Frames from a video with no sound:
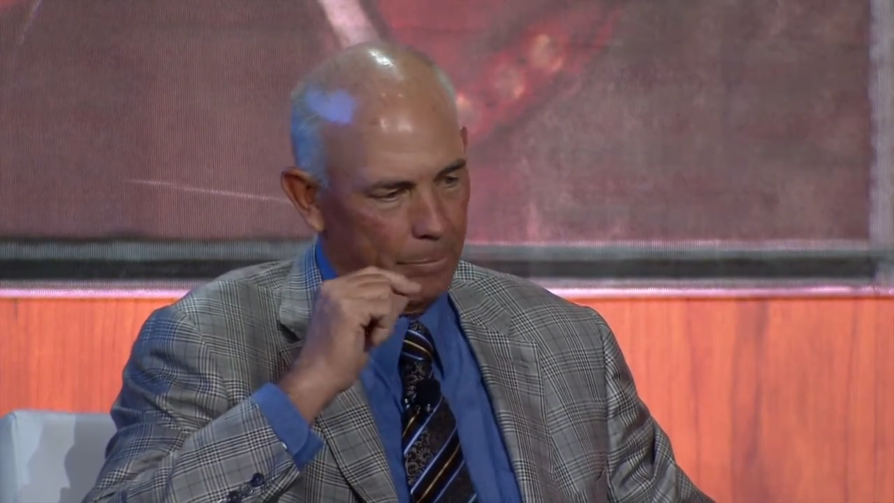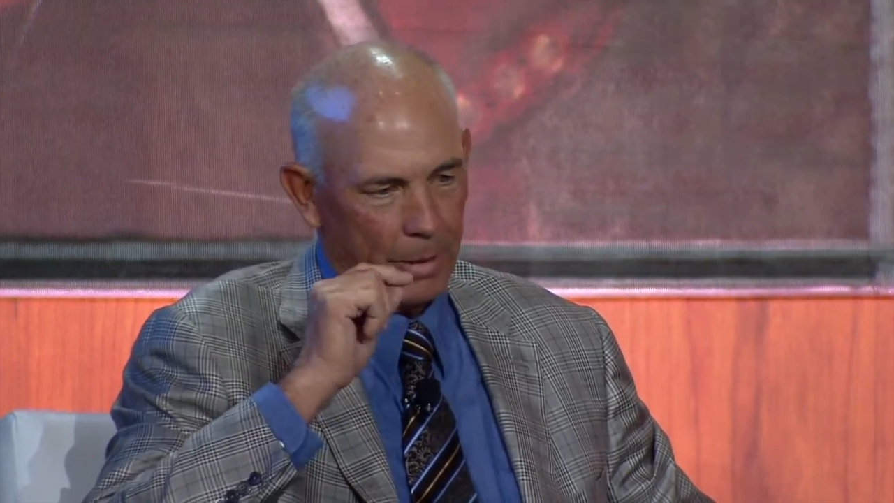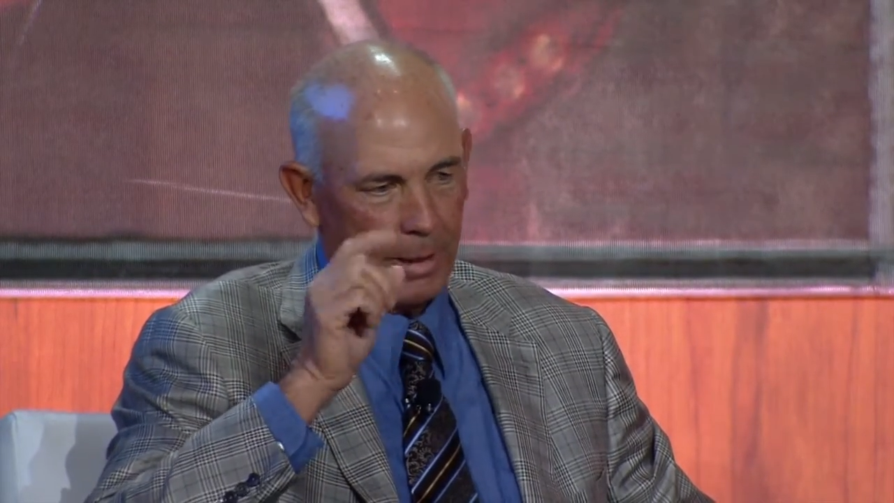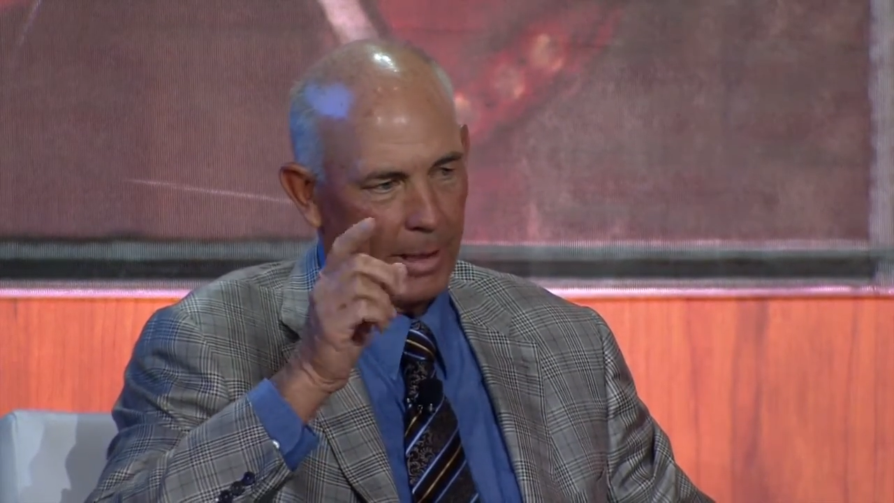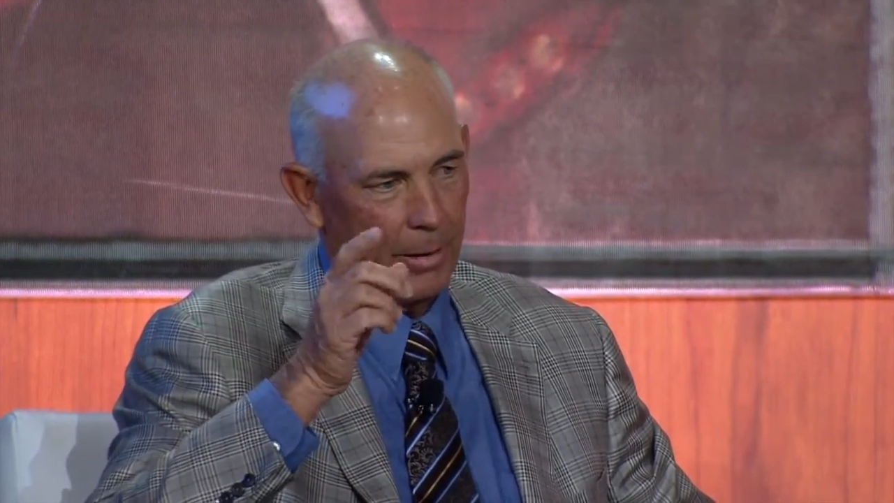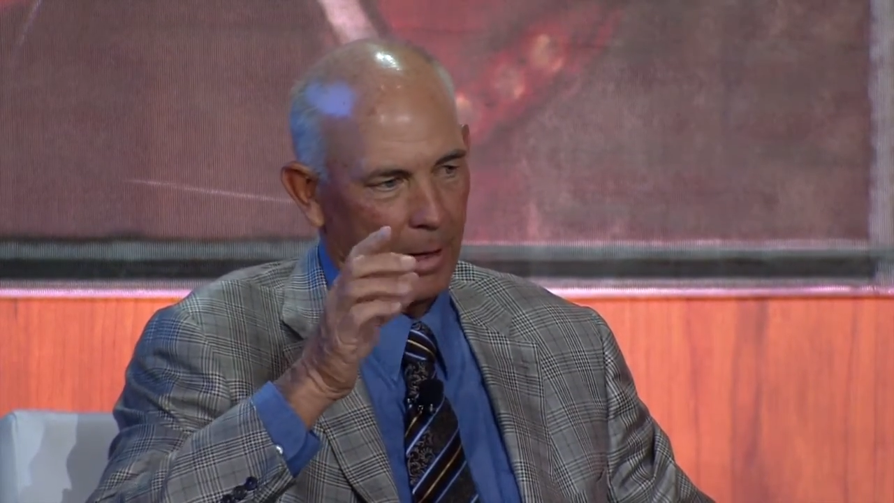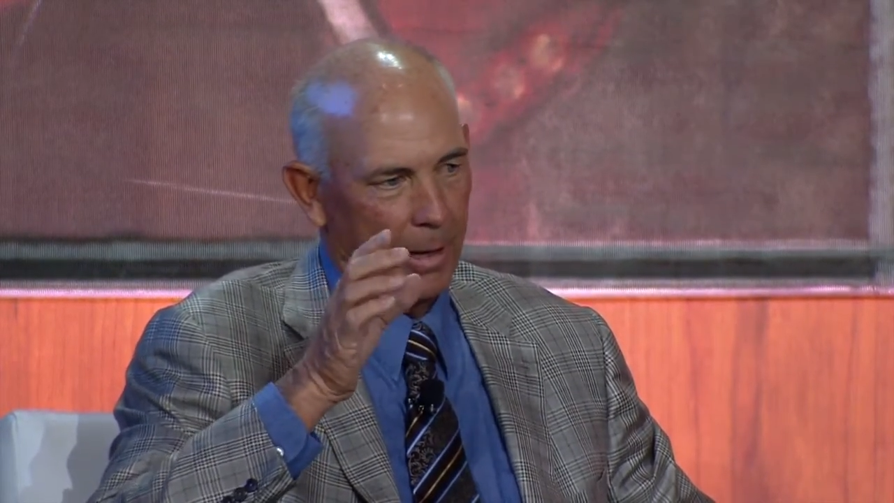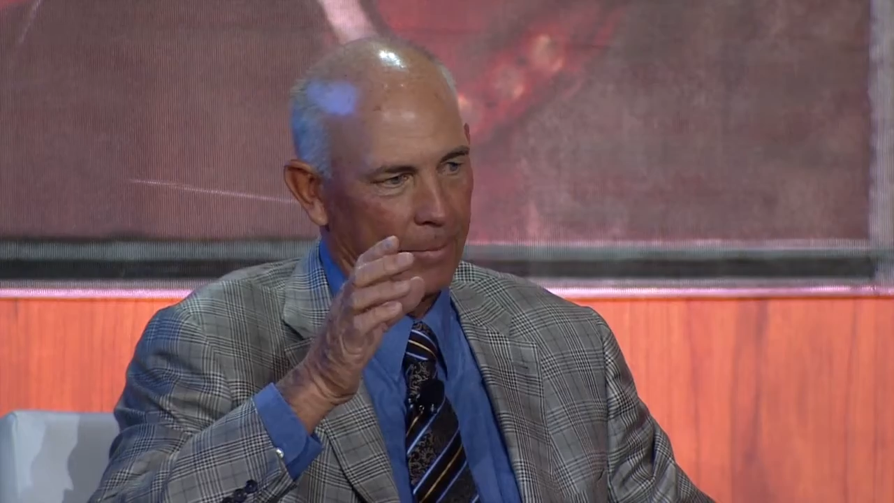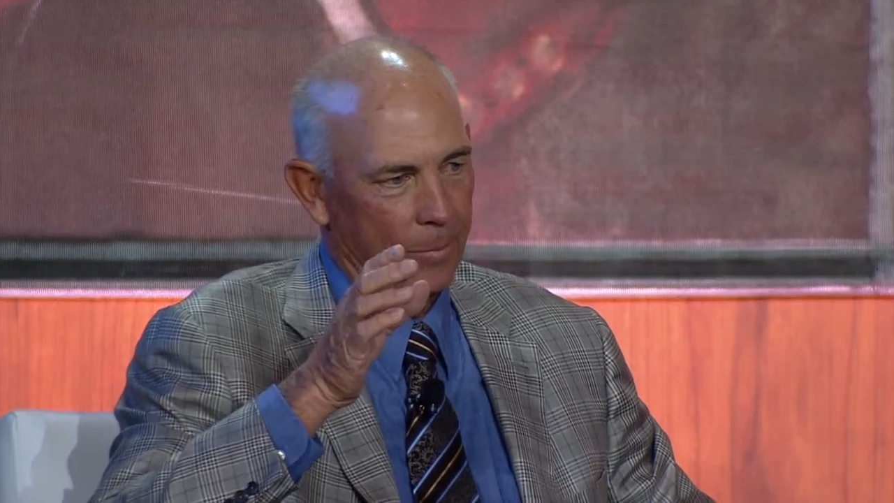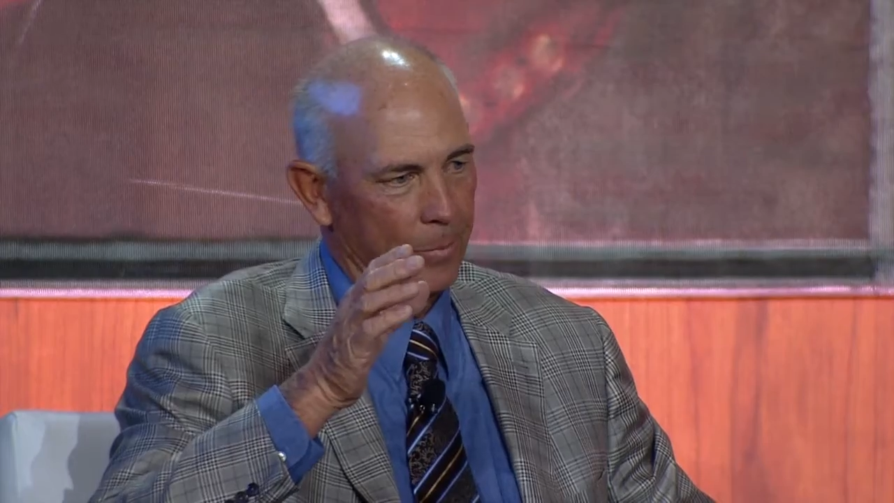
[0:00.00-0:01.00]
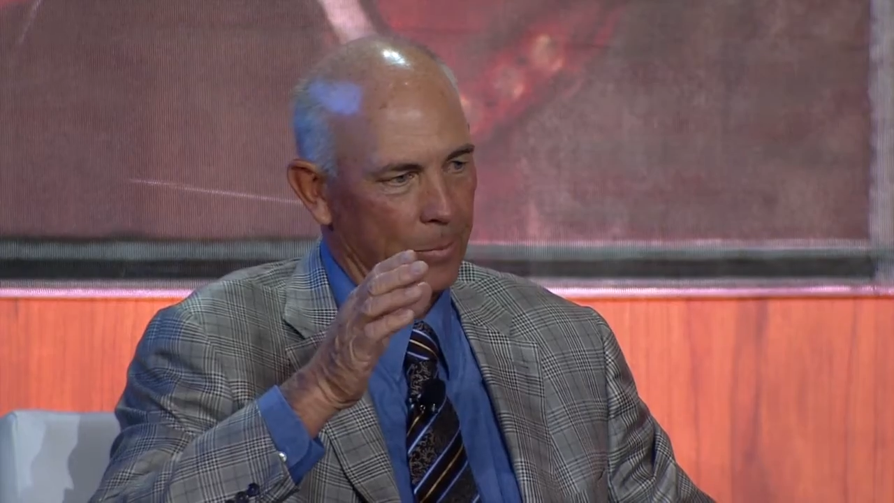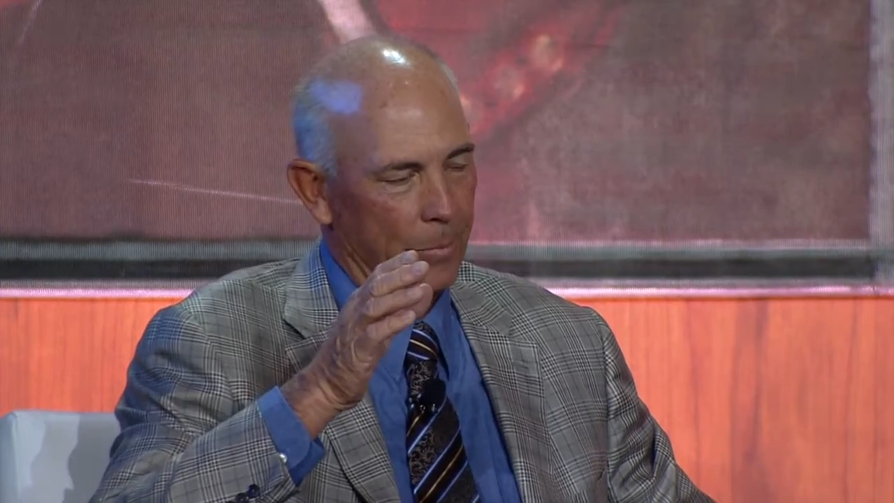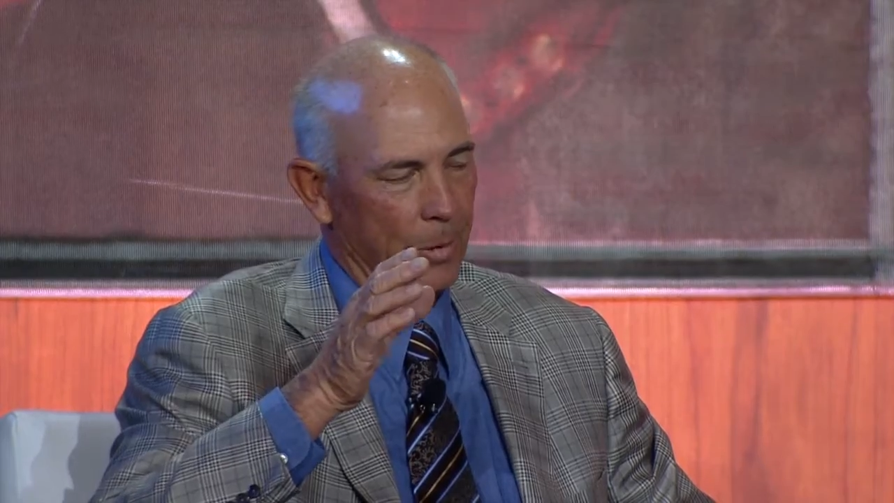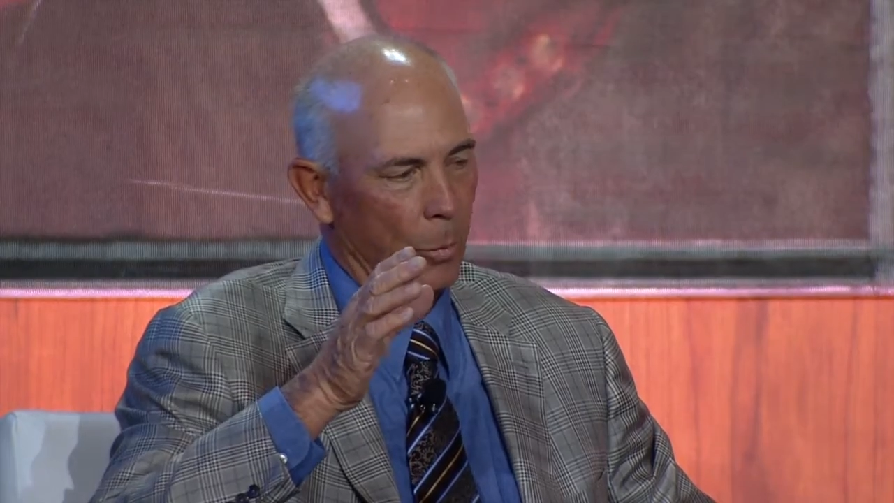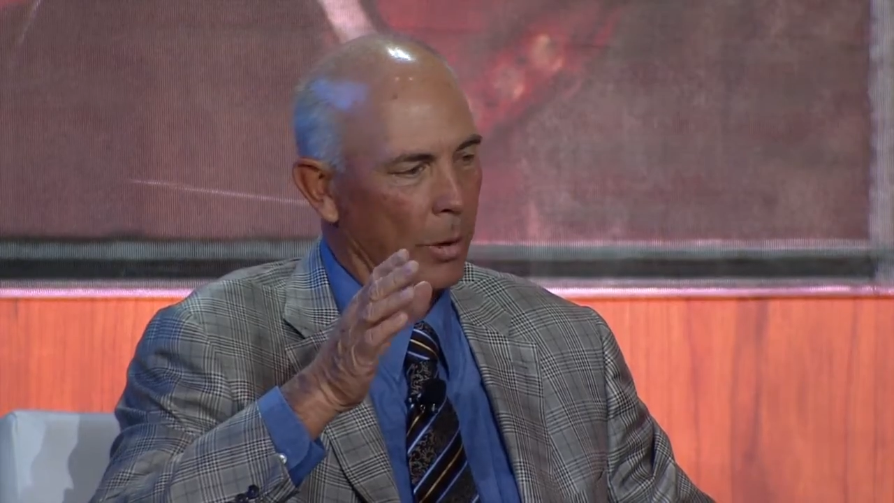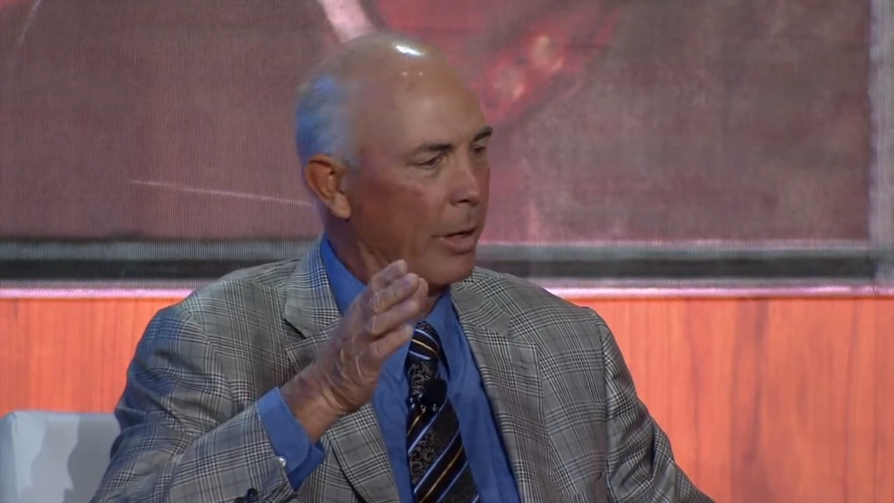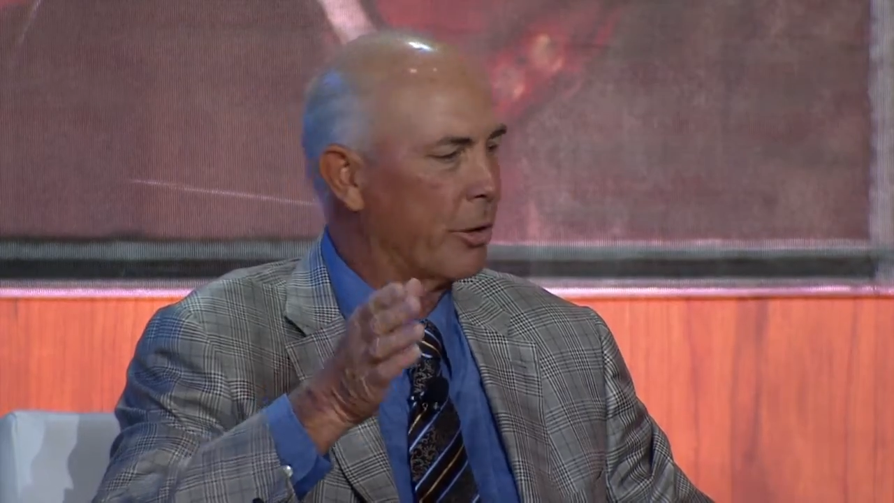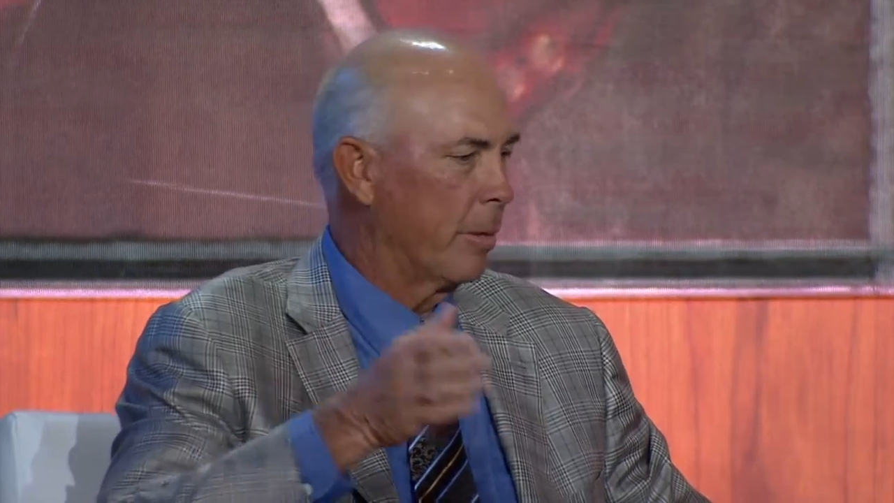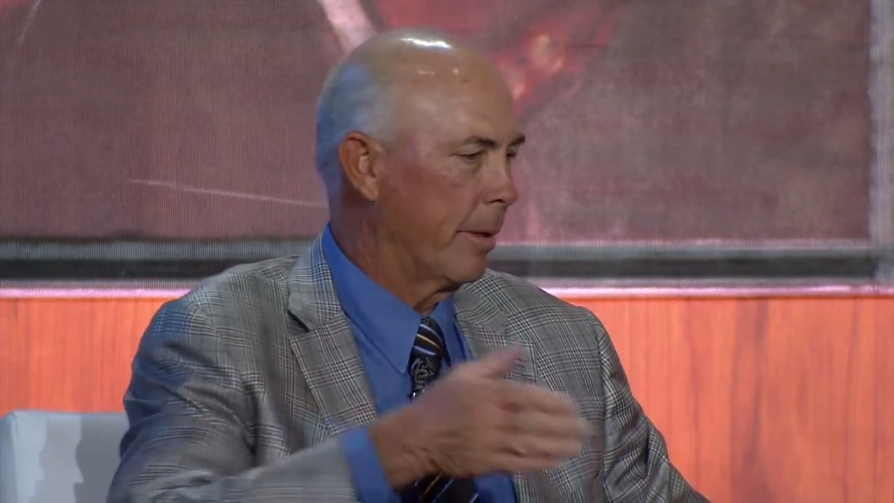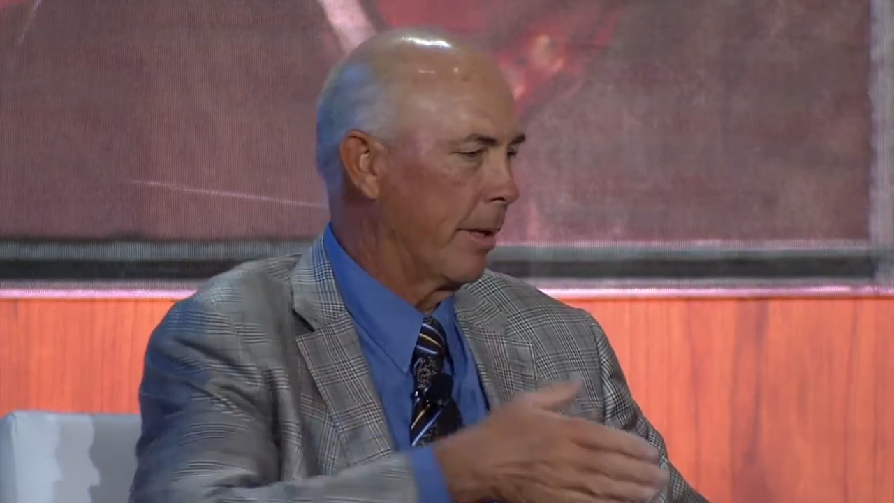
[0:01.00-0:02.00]
I had won a
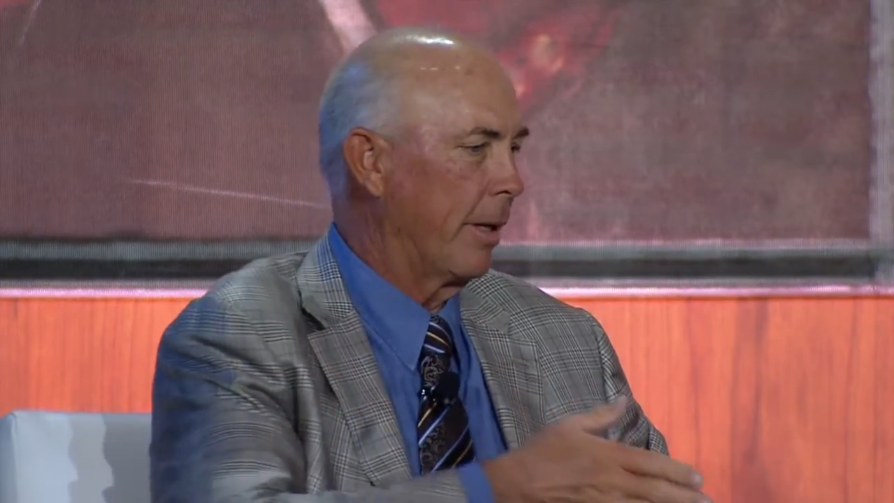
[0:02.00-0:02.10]
tournament